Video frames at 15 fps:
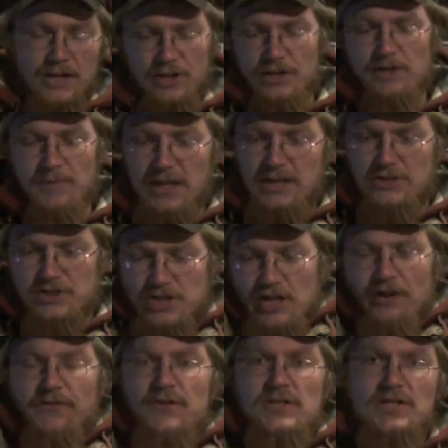Are you gonna make
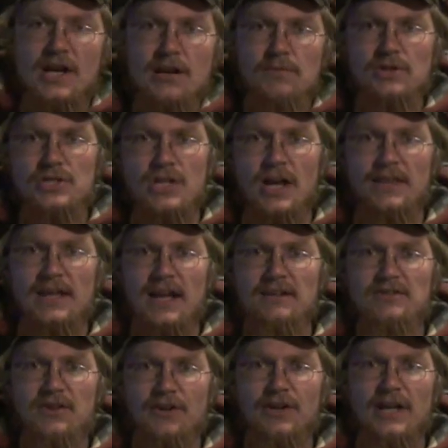yourself a sandwich on
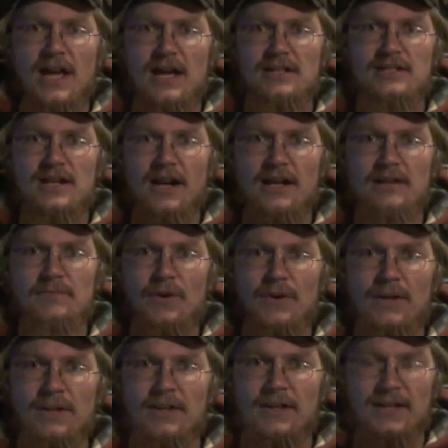that dirty ass cutting
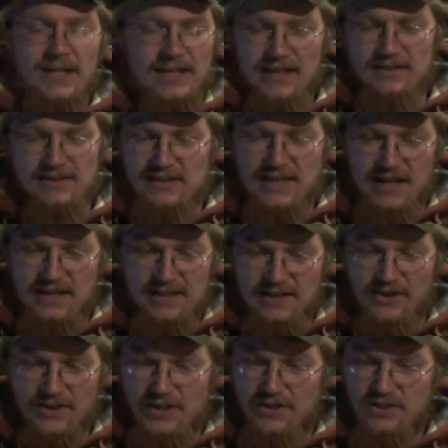board that you that you
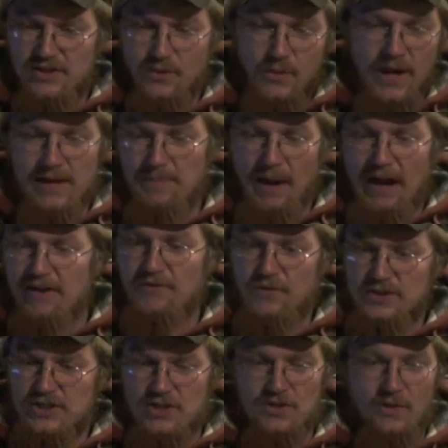know you, you wipe off
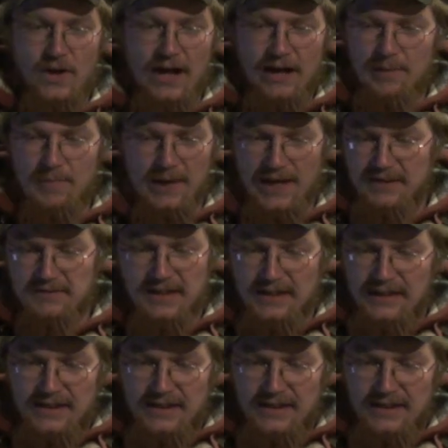once in a while, but